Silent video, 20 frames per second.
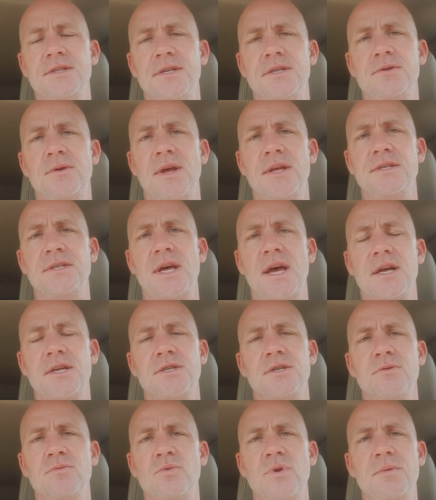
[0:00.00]
the
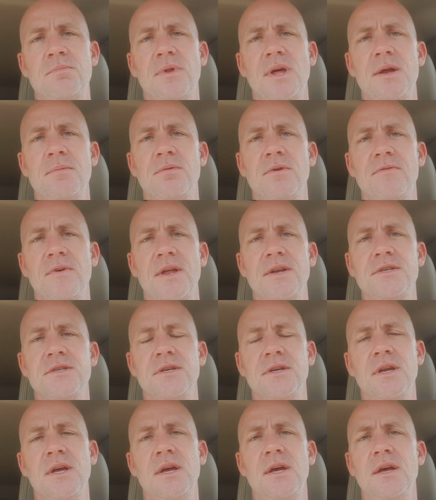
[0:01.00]
transaction replay
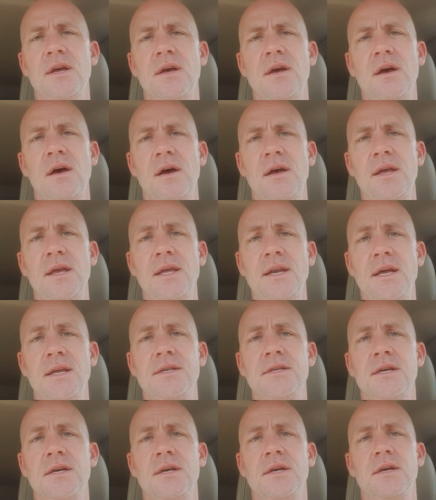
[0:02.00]
prevention in it.